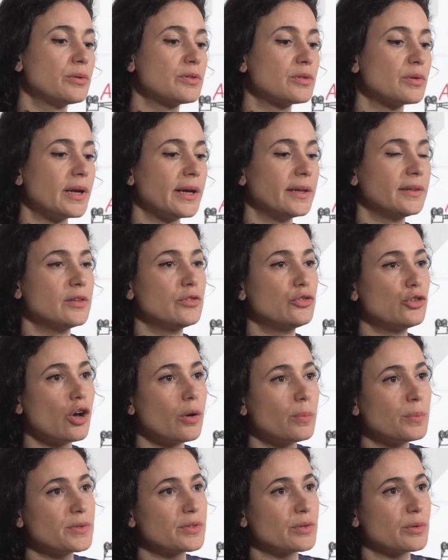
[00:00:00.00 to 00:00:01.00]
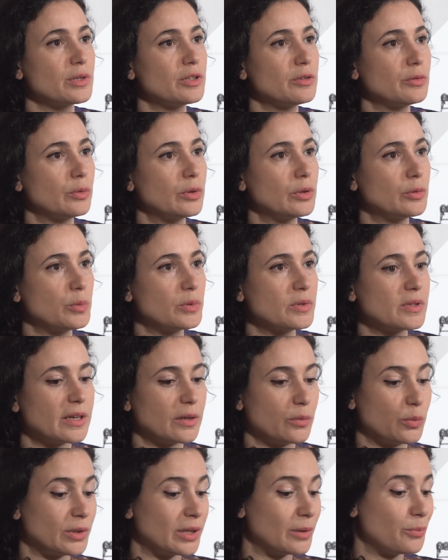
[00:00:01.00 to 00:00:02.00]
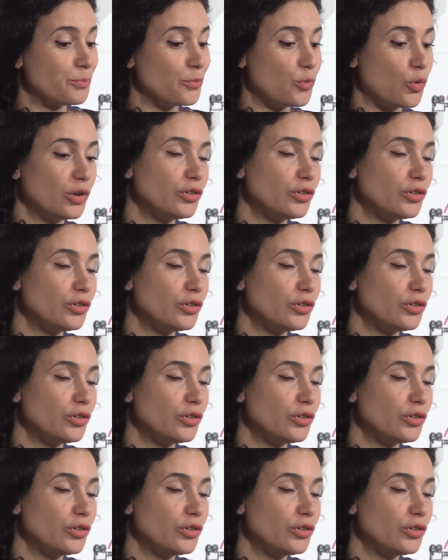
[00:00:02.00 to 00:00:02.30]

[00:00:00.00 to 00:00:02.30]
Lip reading: also I had a job, so it was like when I'm